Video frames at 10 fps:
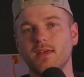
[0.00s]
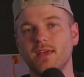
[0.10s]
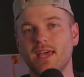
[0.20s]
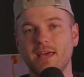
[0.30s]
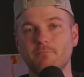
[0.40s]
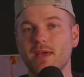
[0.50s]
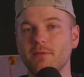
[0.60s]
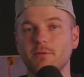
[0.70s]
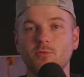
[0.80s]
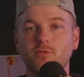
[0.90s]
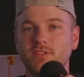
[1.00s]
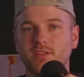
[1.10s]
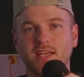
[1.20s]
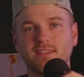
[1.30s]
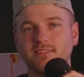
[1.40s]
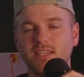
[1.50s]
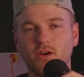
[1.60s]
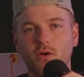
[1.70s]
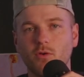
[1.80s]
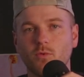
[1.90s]
and maybe move into like a
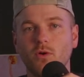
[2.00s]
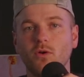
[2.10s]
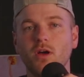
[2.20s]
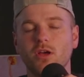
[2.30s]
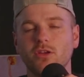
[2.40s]
COO role,